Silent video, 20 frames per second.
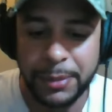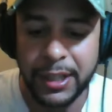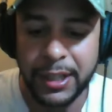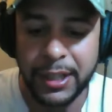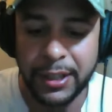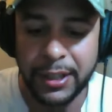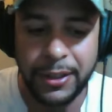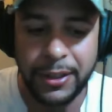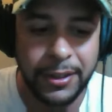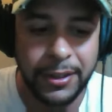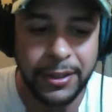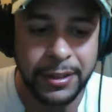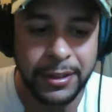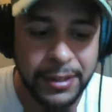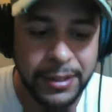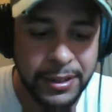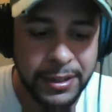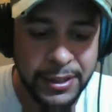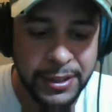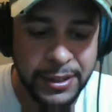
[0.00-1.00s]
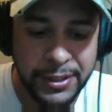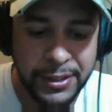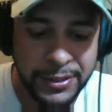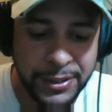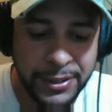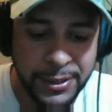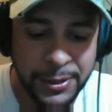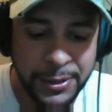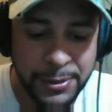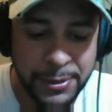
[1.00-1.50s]
get along
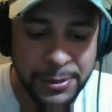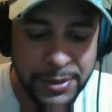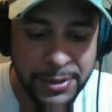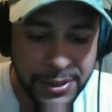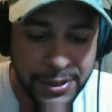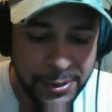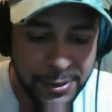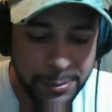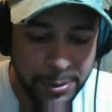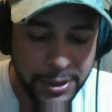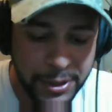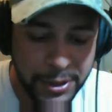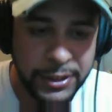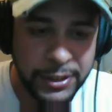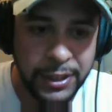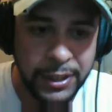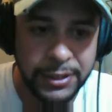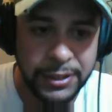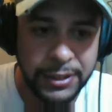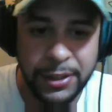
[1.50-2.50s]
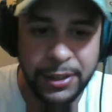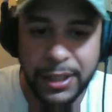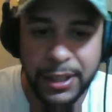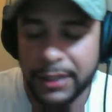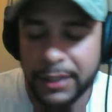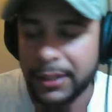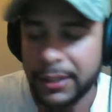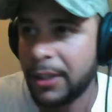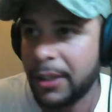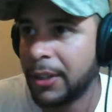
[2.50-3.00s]
so we're going to talk to you
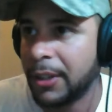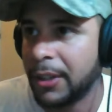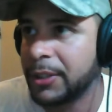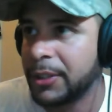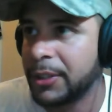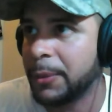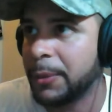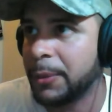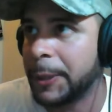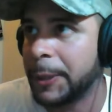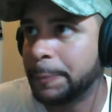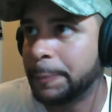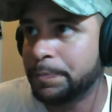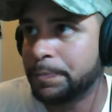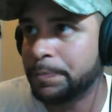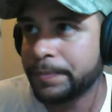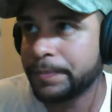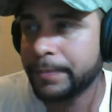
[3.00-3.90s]
guys uh, also um,